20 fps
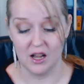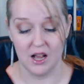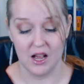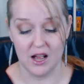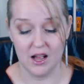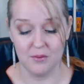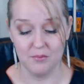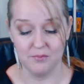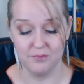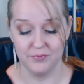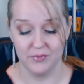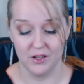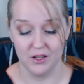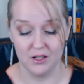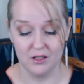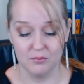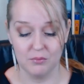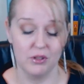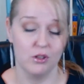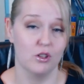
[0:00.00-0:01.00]

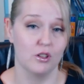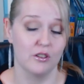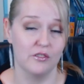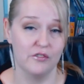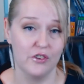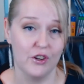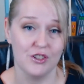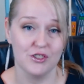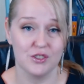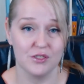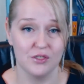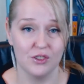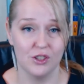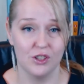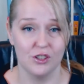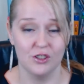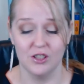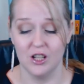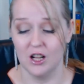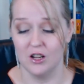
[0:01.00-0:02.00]
But look, first of
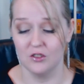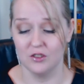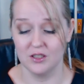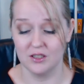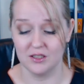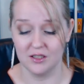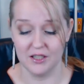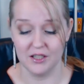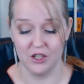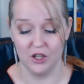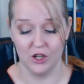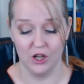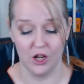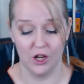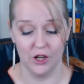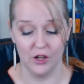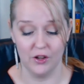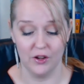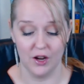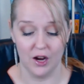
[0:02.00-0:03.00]
all, I'll just let you
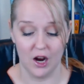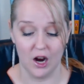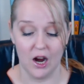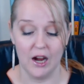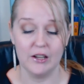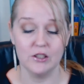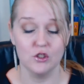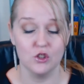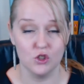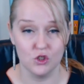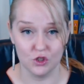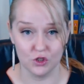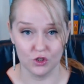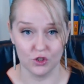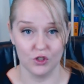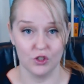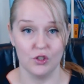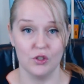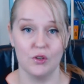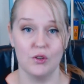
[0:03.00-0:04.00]
know, I
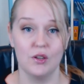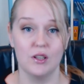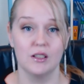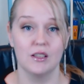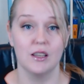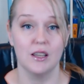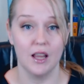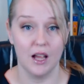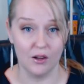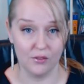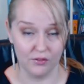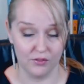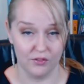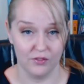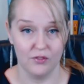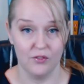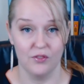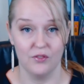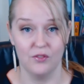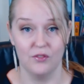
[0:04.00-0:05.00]
do love